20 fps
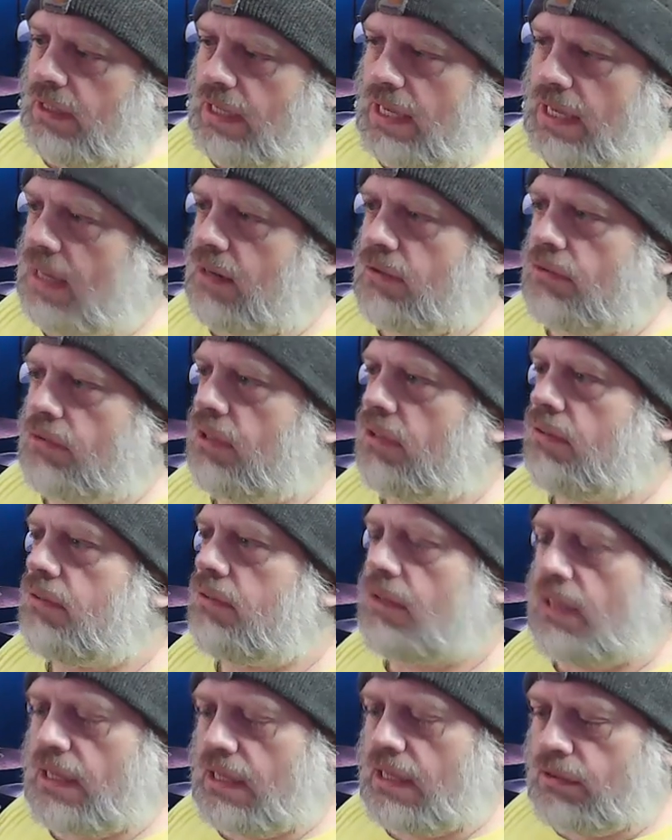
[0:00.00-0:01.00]
I don't know.
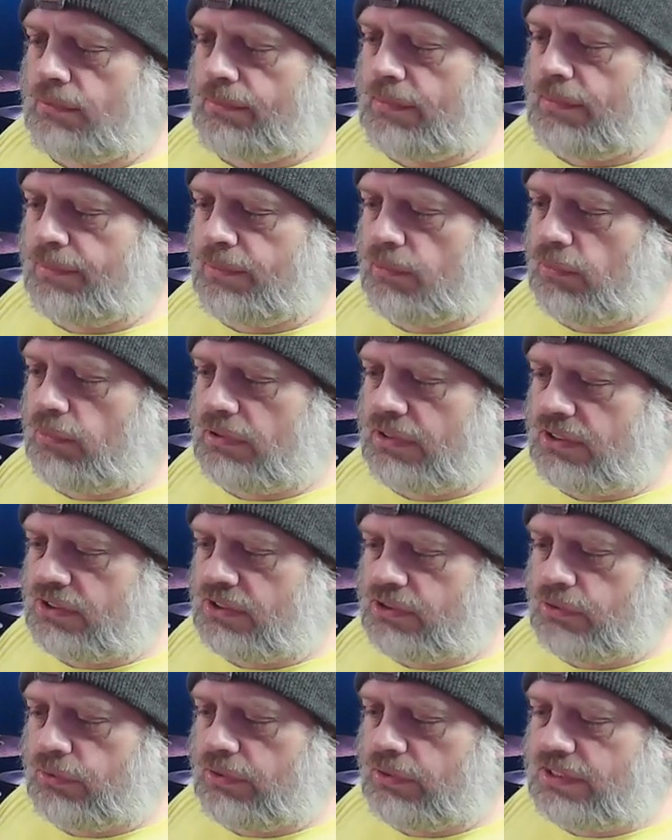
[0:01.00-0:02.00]
I don't remember what the
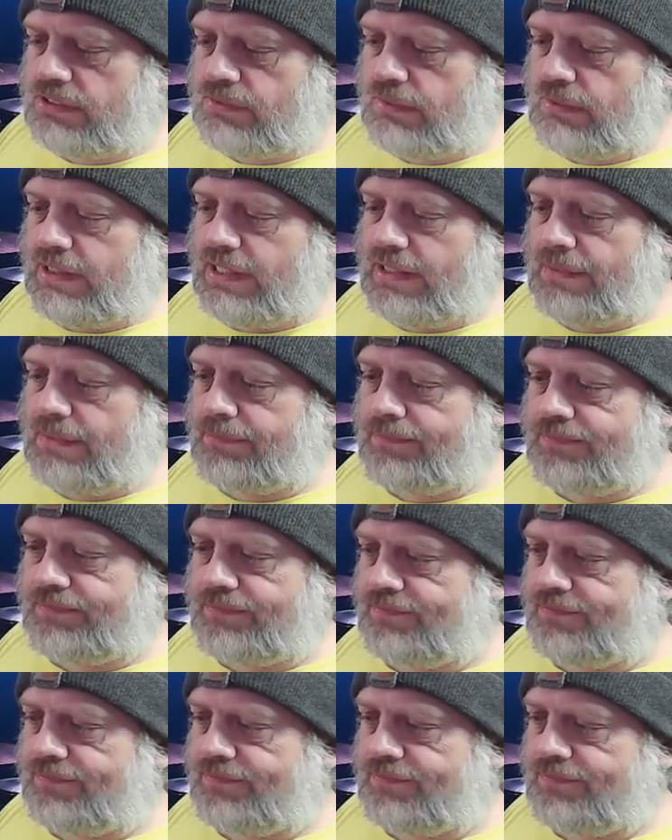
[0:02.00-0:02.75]
story is with him